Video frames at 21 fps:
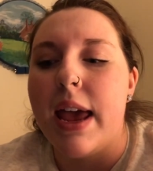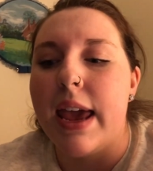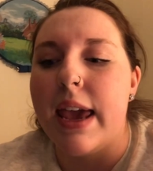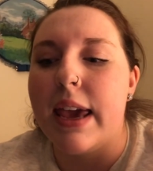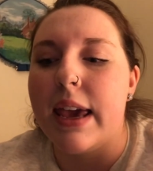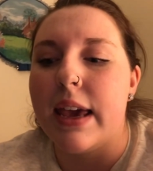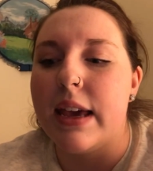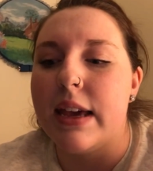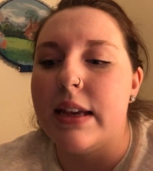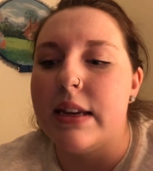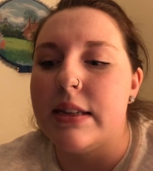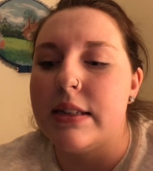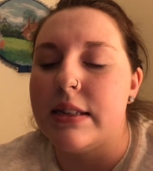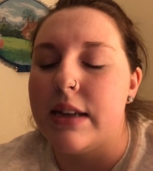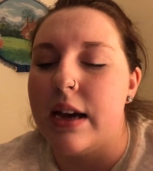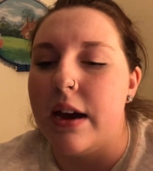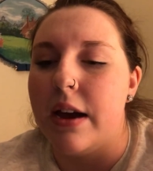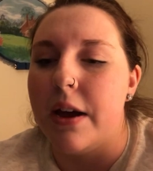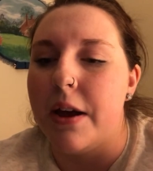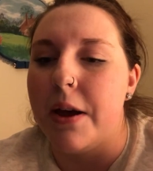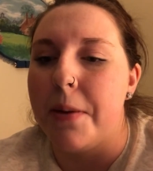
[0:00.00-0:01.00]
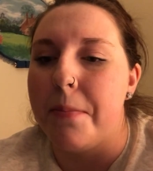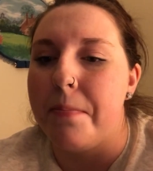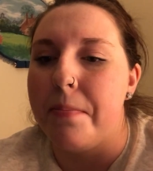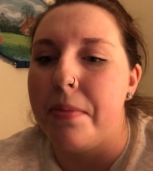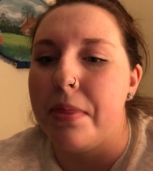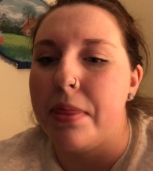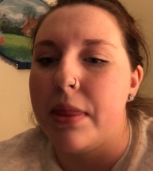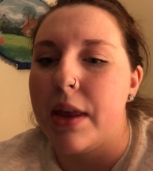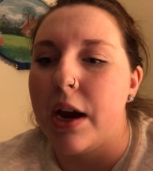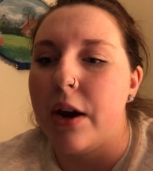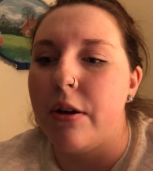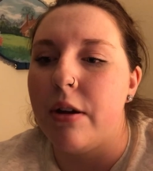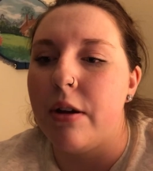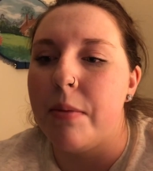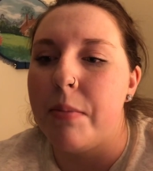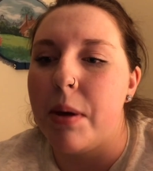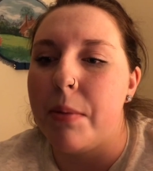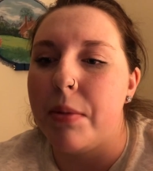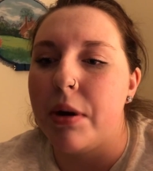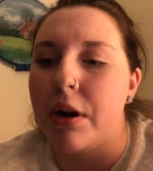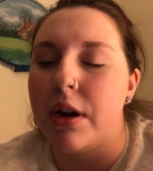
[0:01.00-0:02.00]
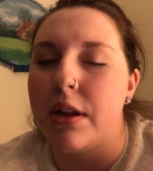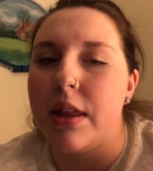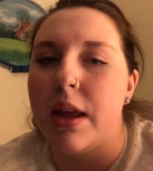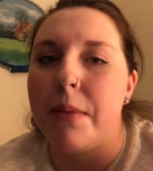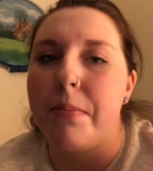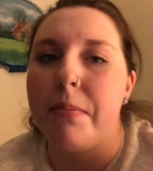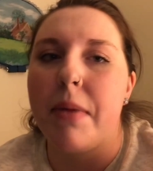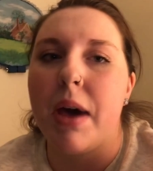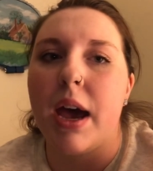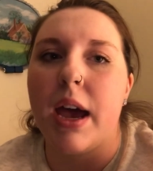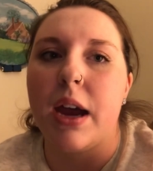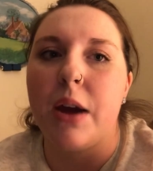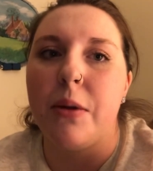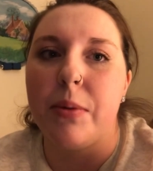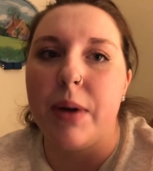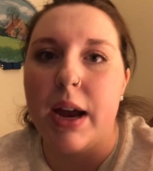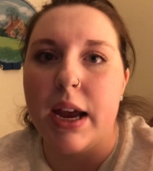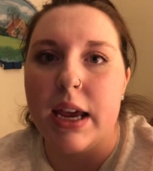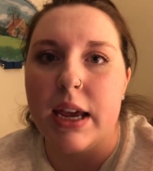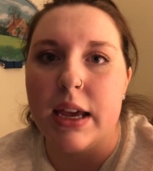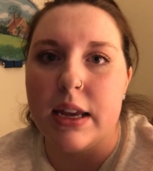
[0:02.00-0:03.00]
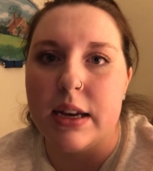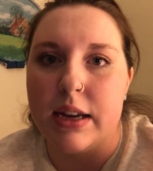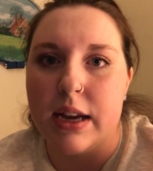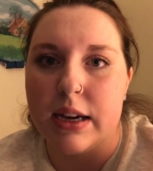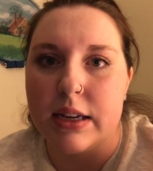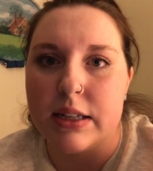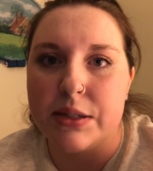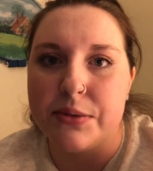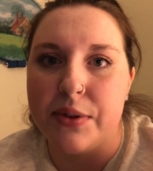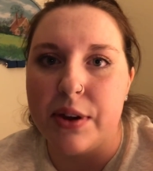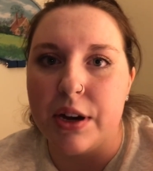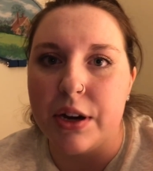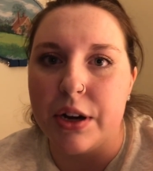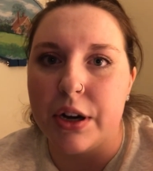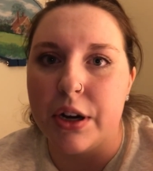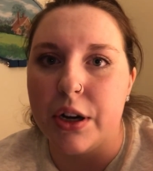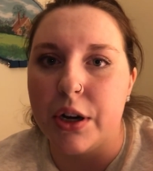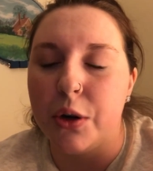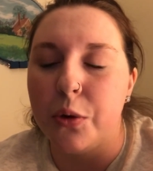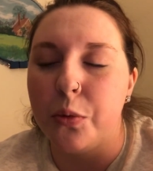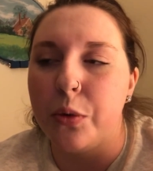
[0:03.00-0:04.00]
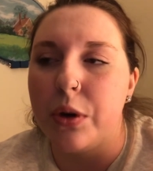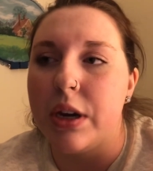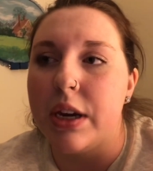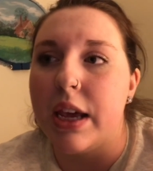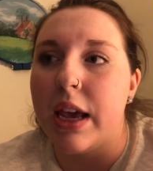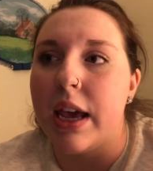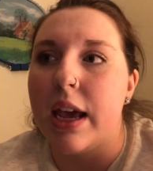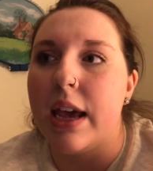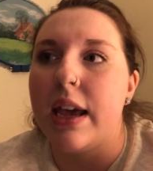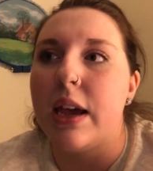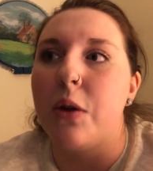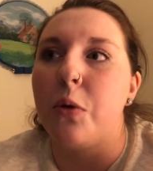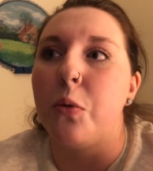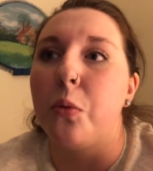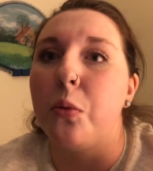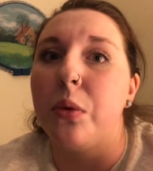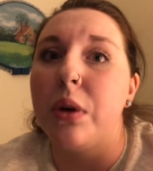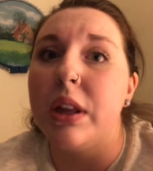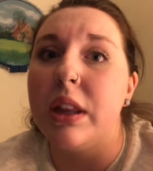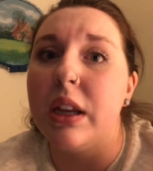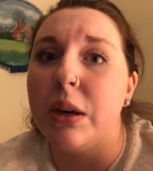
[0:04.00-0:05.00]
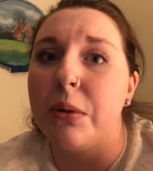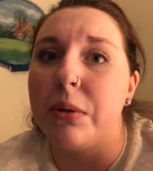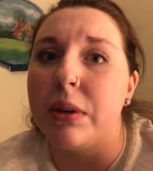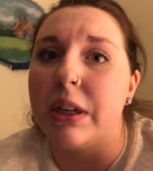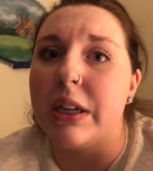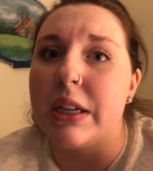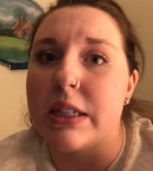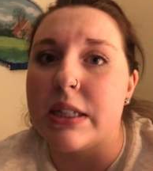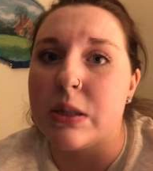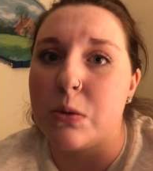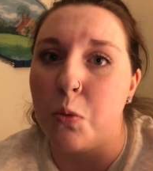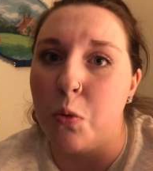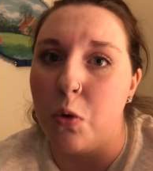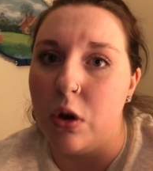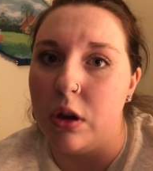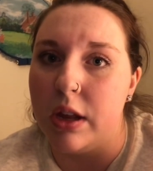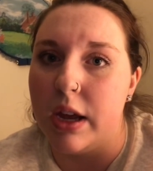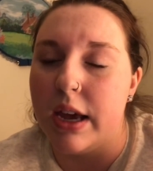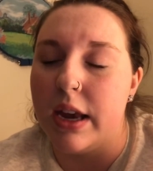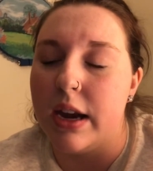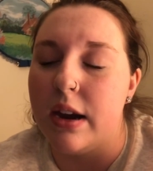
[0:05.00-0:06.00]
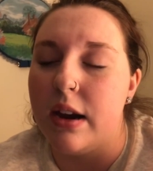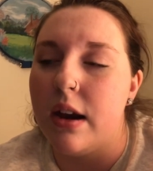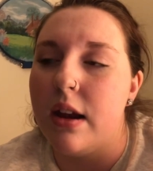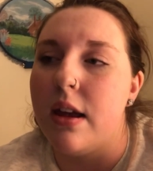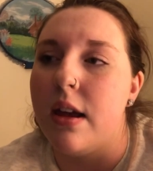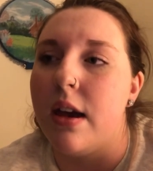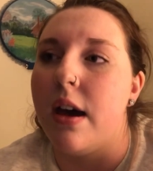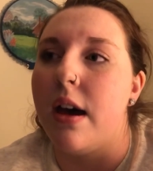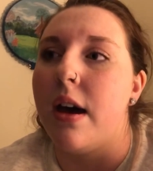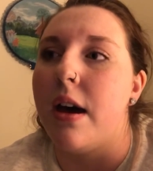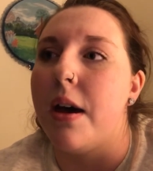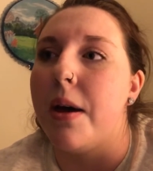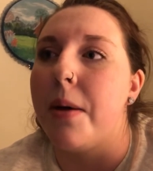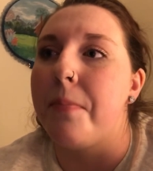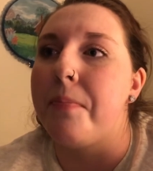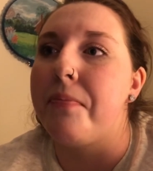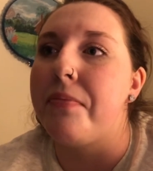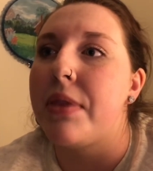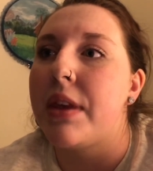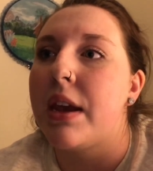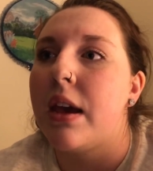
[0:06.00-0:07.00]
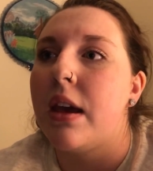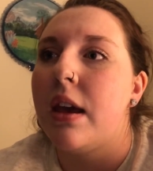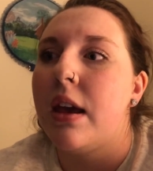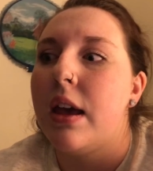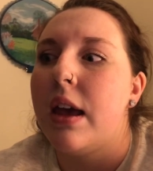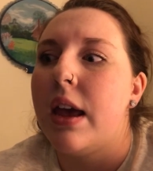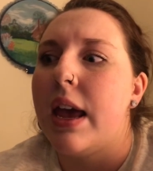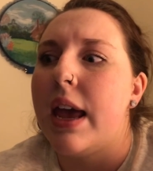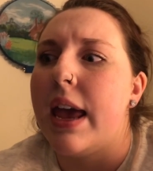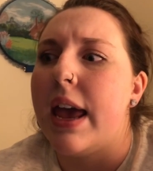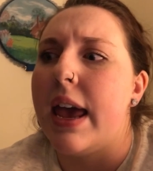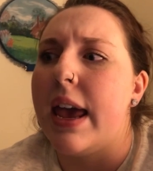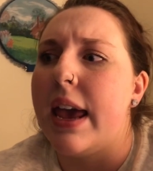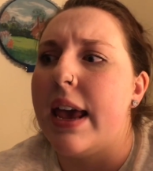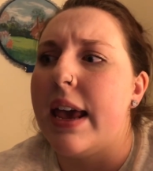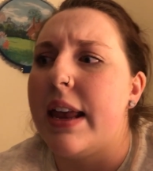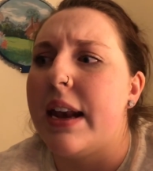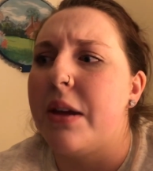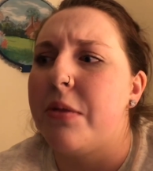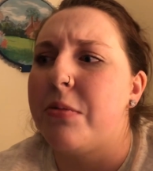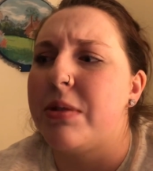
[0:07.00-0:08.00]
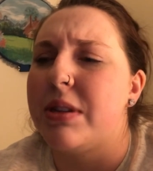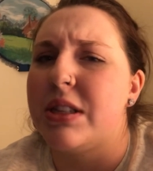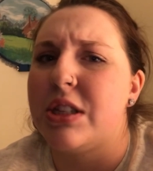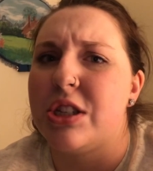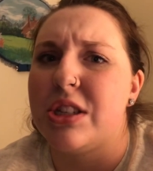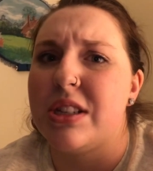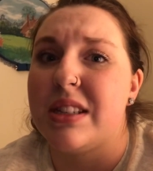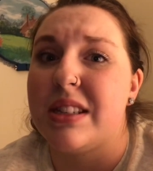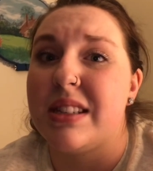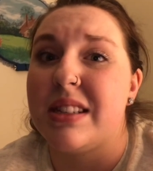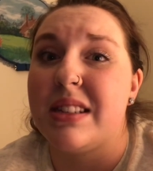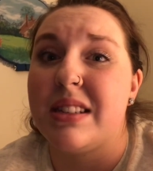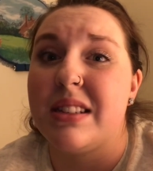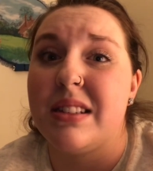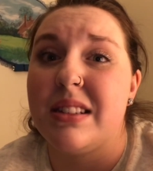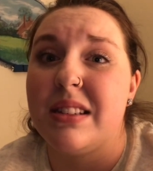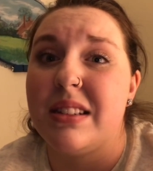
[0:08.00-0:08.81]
And I remember that my right index finger would get really swollen, and it was just